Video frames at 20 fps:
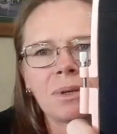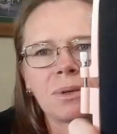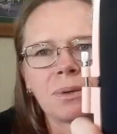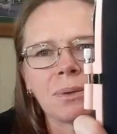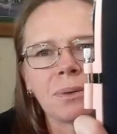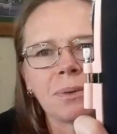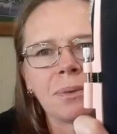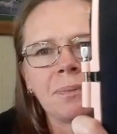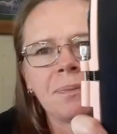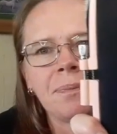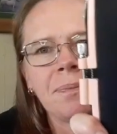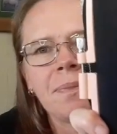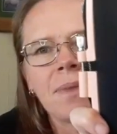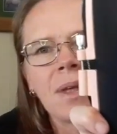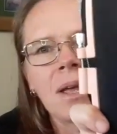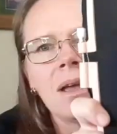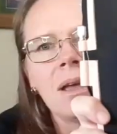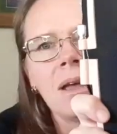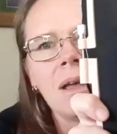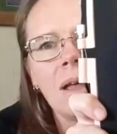blue.
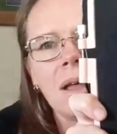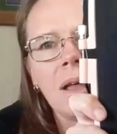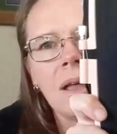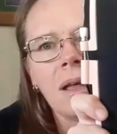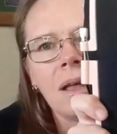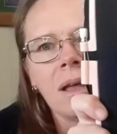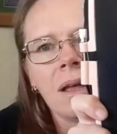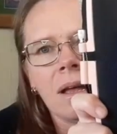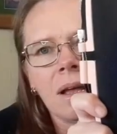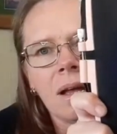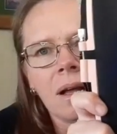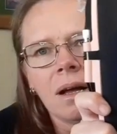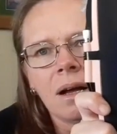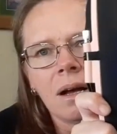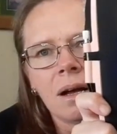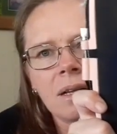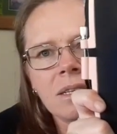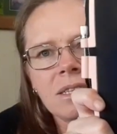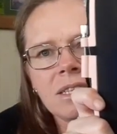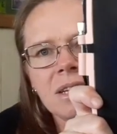
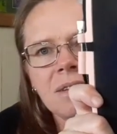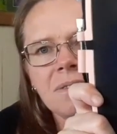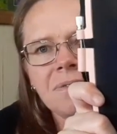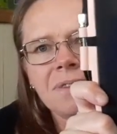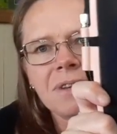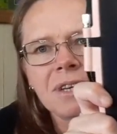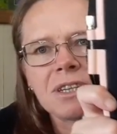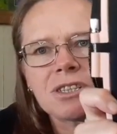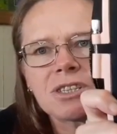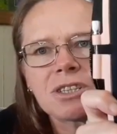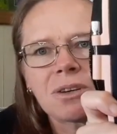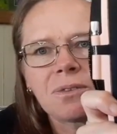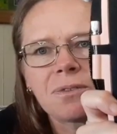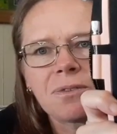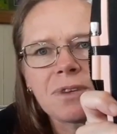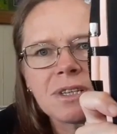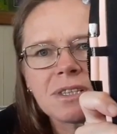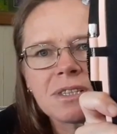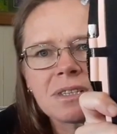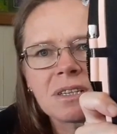I did finish
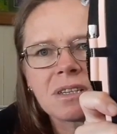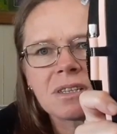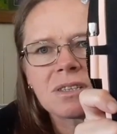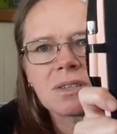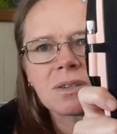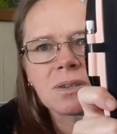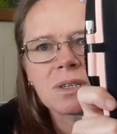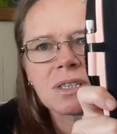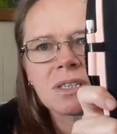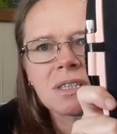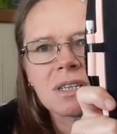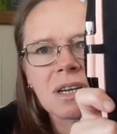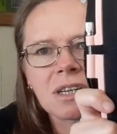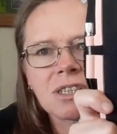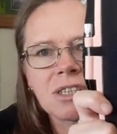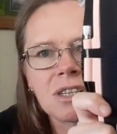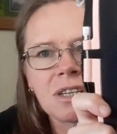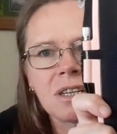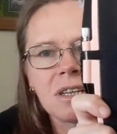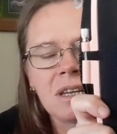off this sort of
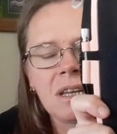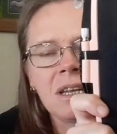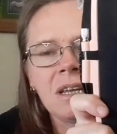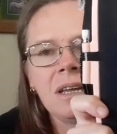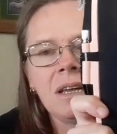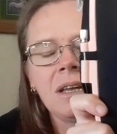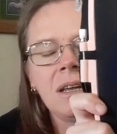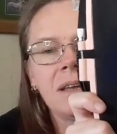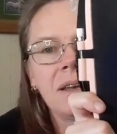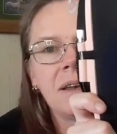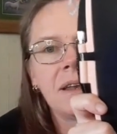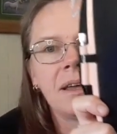section in here.